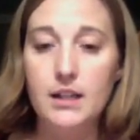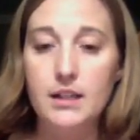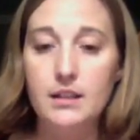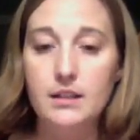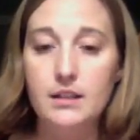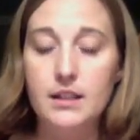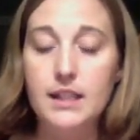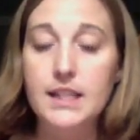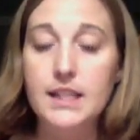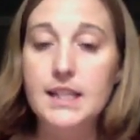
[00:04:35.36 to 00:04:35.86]

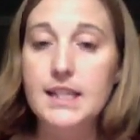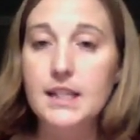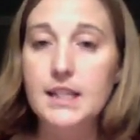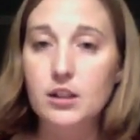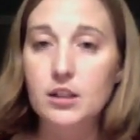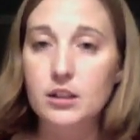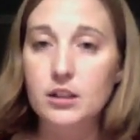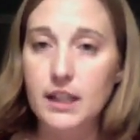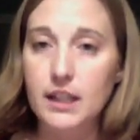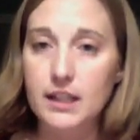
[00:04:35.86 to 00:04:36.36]

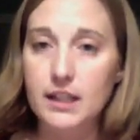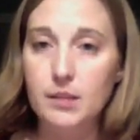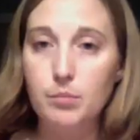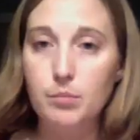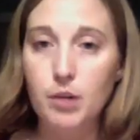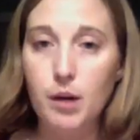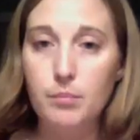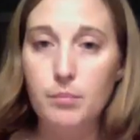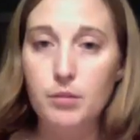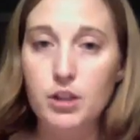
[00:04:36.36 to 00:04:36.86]
distilled at the
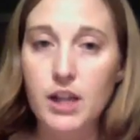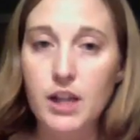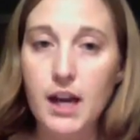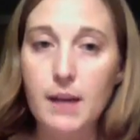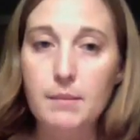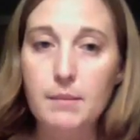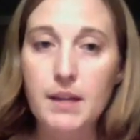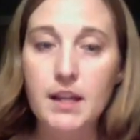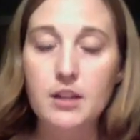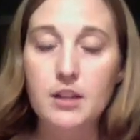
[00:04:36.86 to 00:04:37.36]
proper
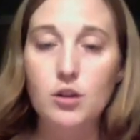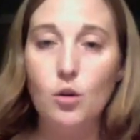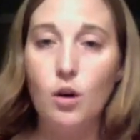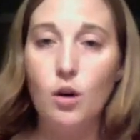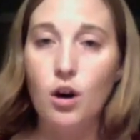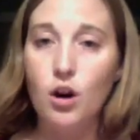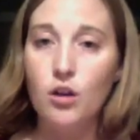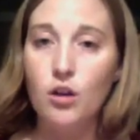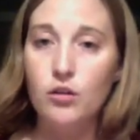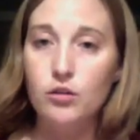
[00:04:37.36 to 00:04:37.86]
timing, so
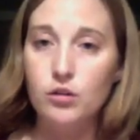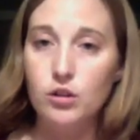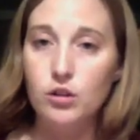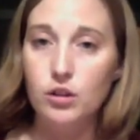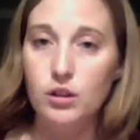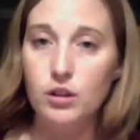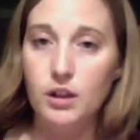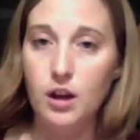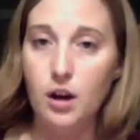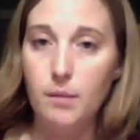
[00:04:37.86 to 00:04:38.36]
all those
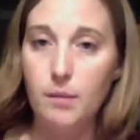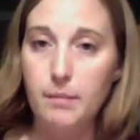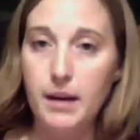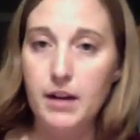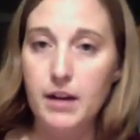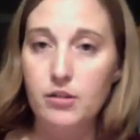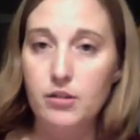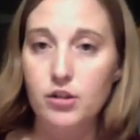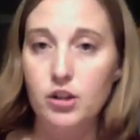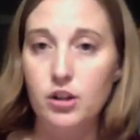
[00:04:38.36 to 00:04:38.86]
good
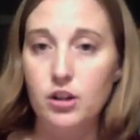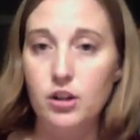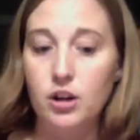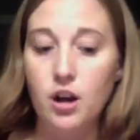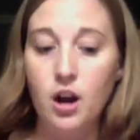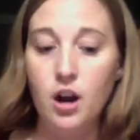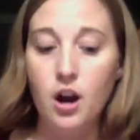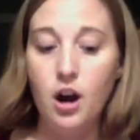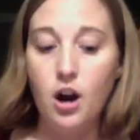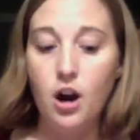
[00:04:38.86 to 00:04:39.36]
compounds are
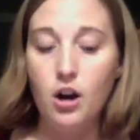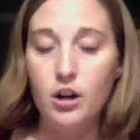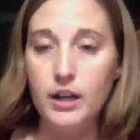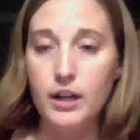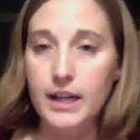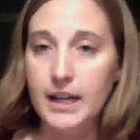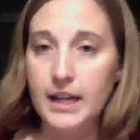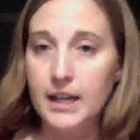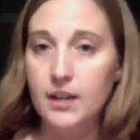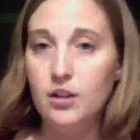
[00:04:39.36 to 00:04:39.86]

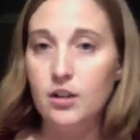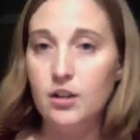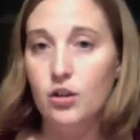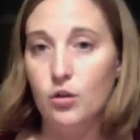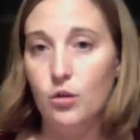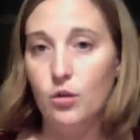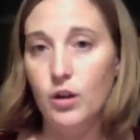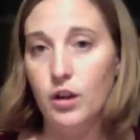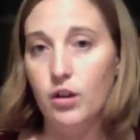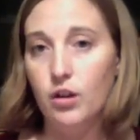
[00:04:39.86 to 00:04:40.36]
in the
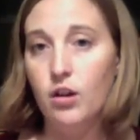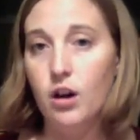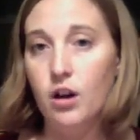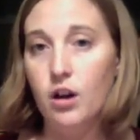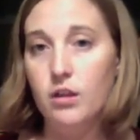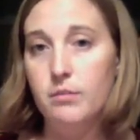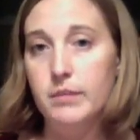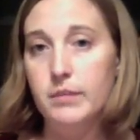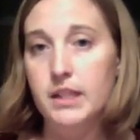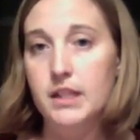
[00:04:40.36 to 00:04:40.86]
oil,
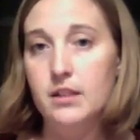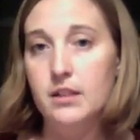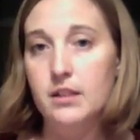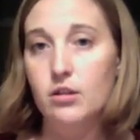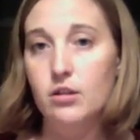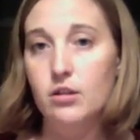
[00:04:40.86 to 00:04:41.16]
all the medicinal